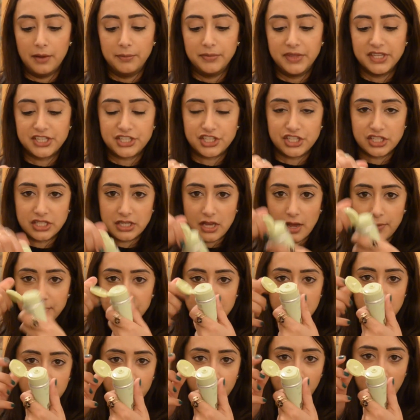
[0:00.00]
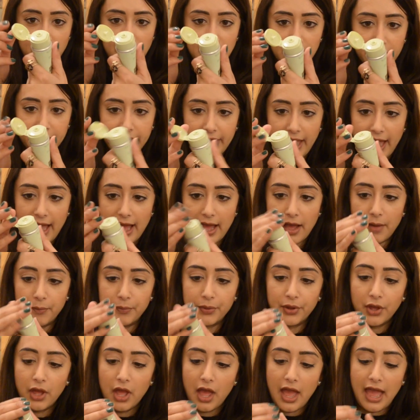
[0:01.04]
This just comes in the regular
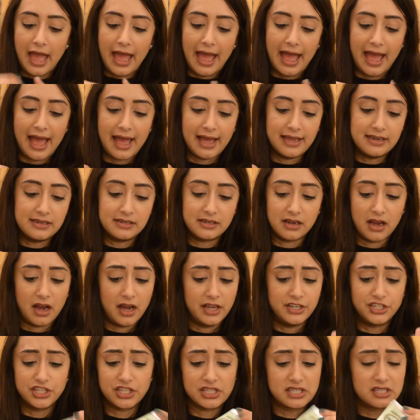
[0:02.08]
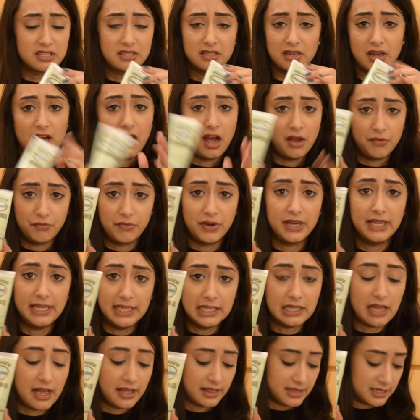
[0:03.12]
cap. And I really
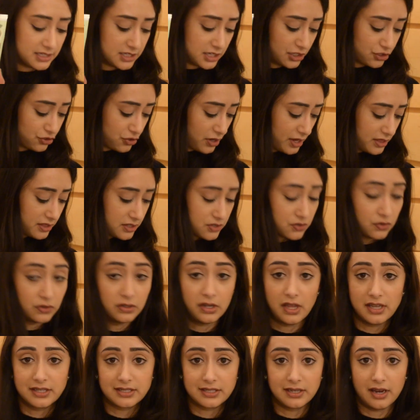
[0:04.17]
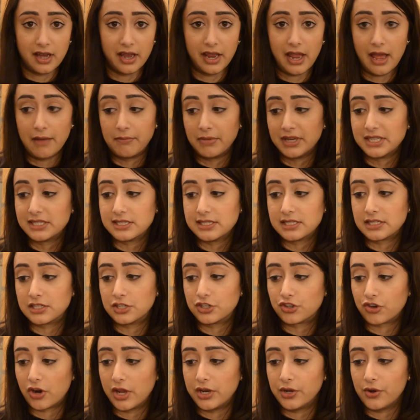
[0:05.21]
like this. I tried this on last night, and my sister
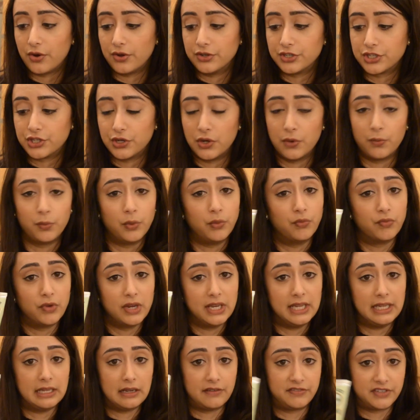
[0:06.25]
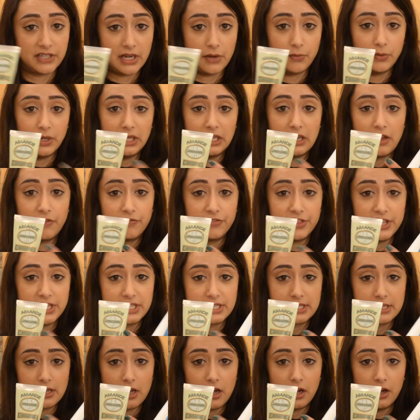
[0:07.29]
tried it on too, and we really loved it. And we loved
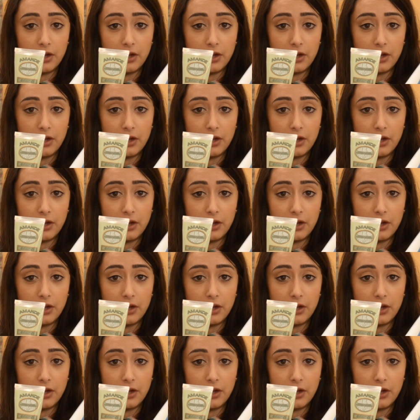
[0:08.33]
this